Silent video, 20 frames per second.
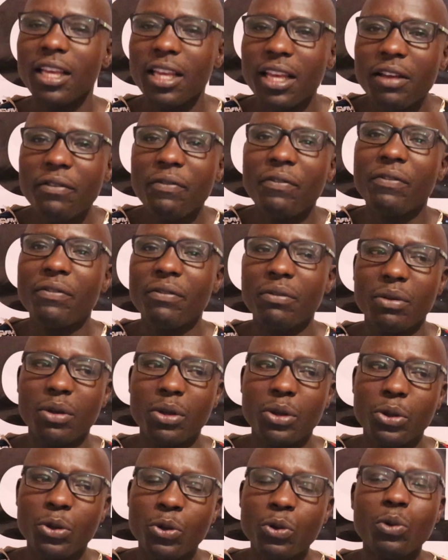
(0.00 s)
if
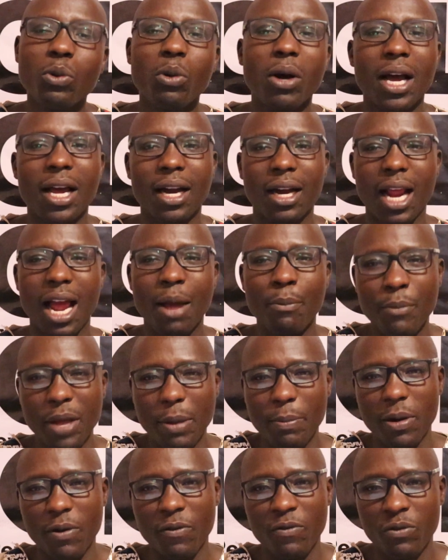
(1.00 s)
you are a
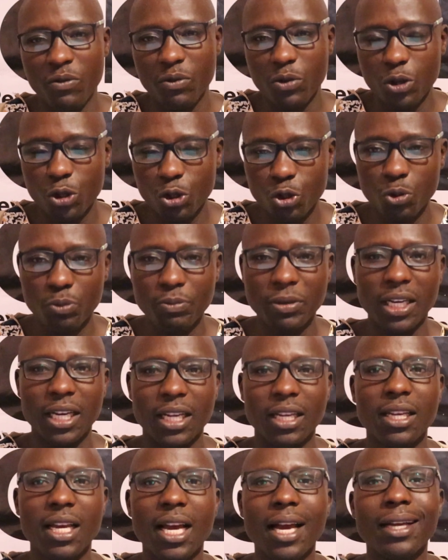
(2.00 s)
member of
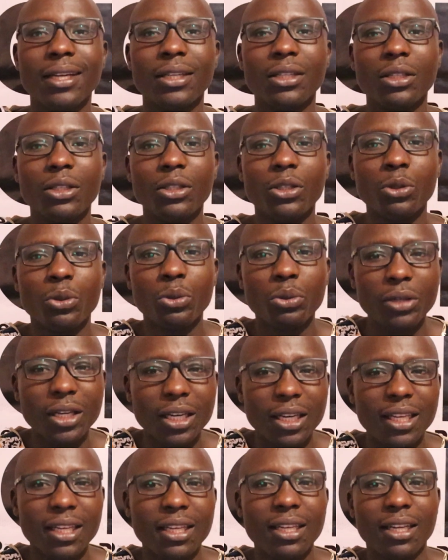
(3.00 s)
Jubilee and you
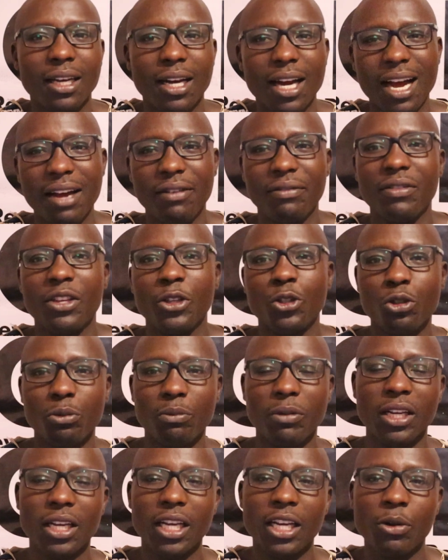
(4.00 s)
really have the
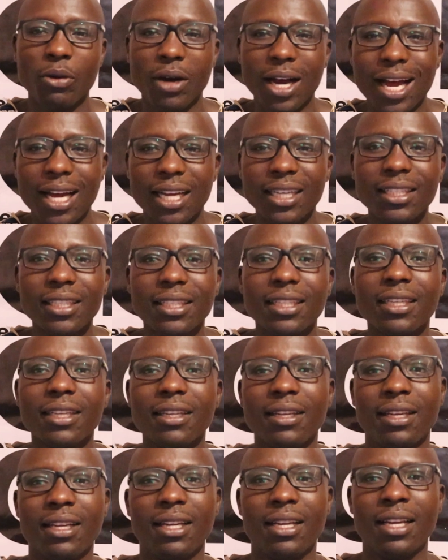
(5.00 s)
Jubilee in your heart,
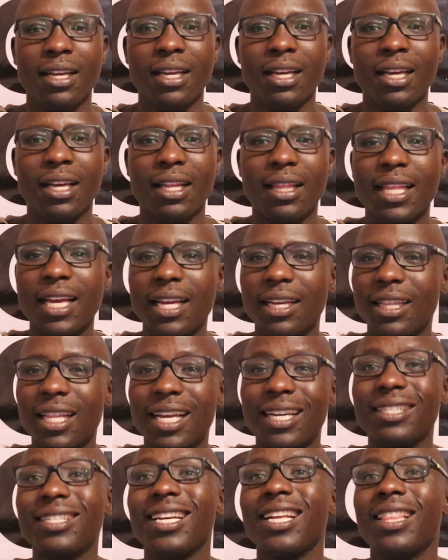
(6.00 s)
then
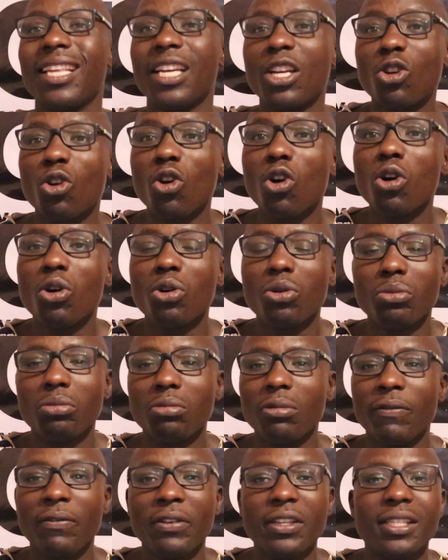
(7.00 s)
there's nothing
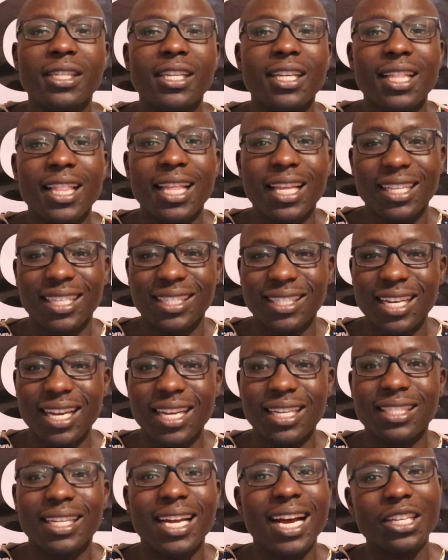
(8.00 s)
wrong visiting the other
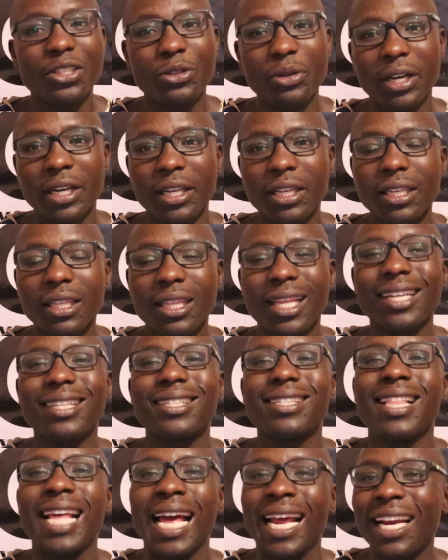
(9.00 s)
stands. Actually,
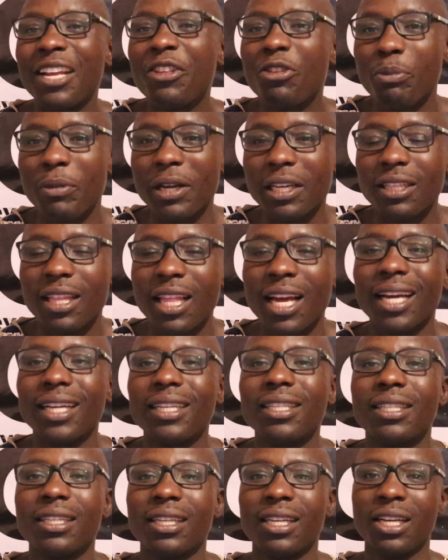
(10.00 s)
that's the arrangement,
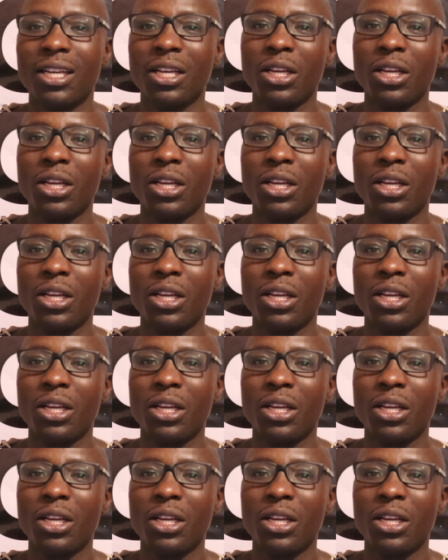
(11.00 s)
that